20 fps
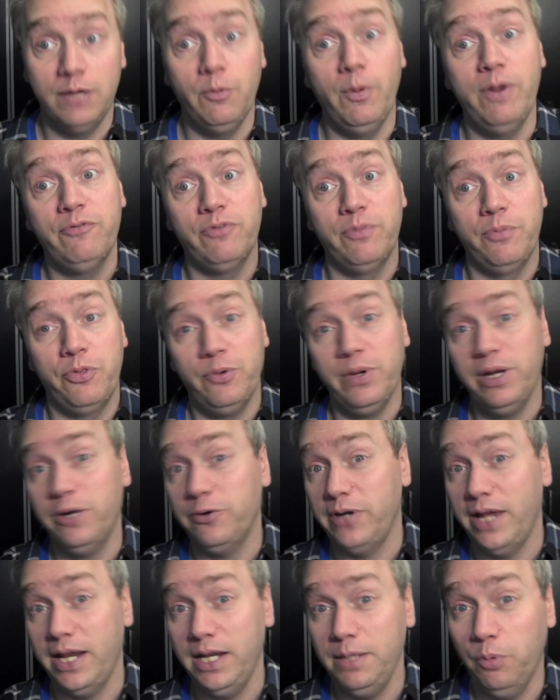It went from
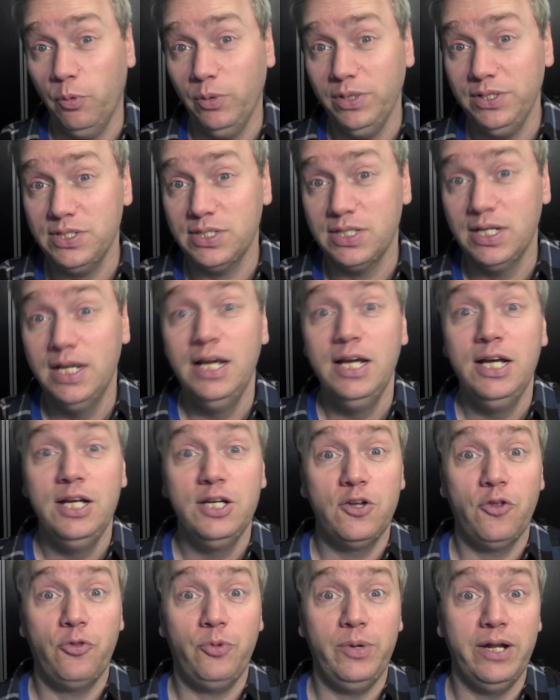380 points
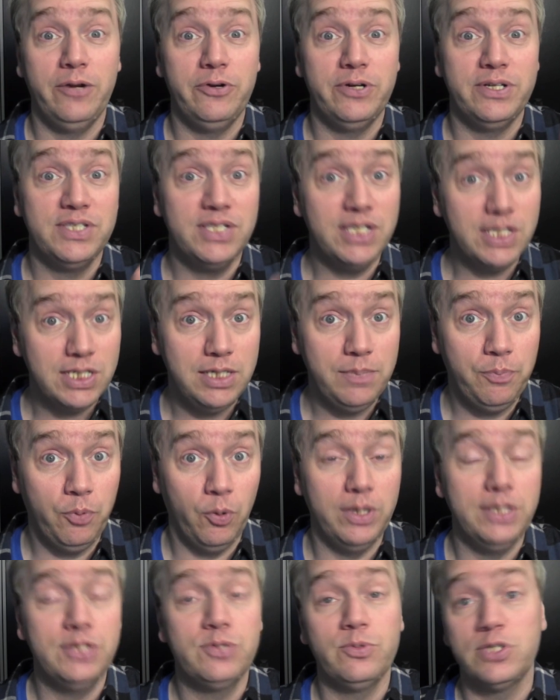to 360
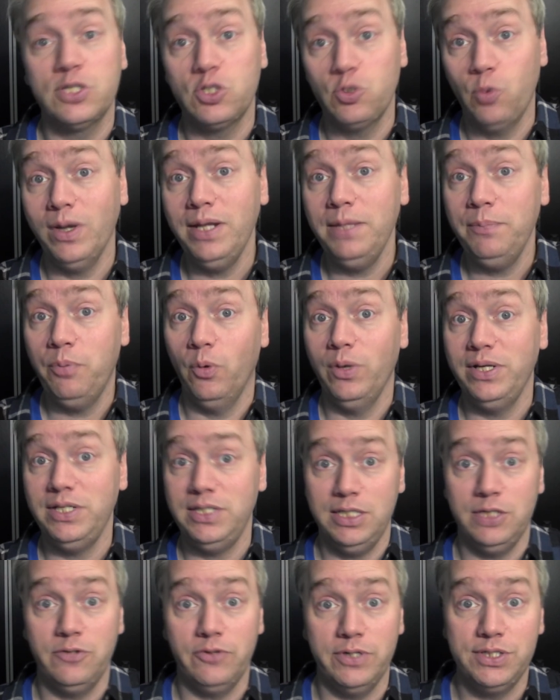points, so it's a 20-point
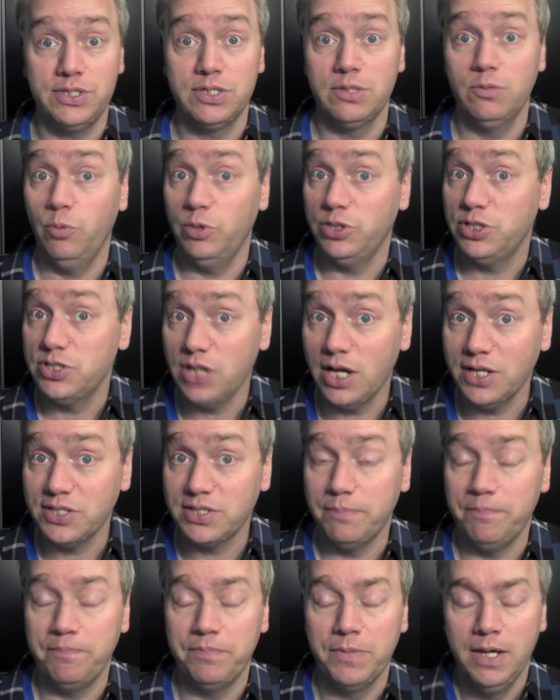decrease, which is
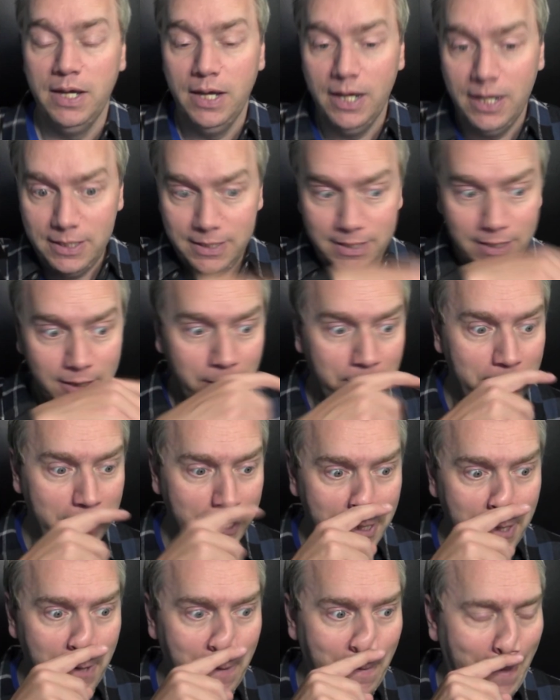awesome.
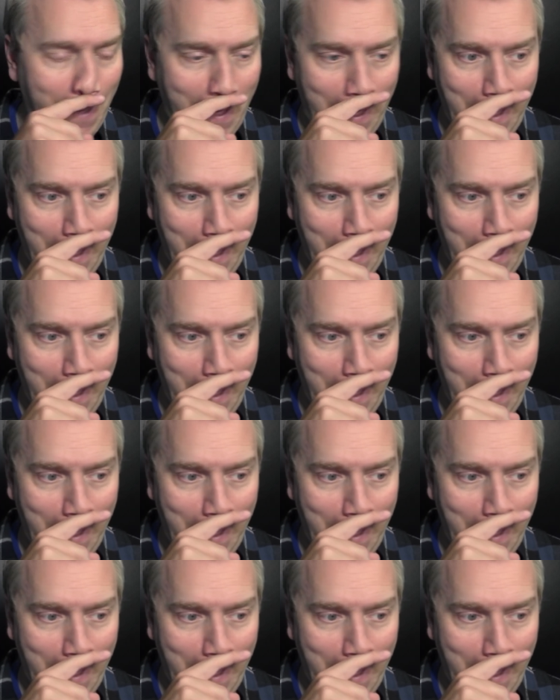Guilliman,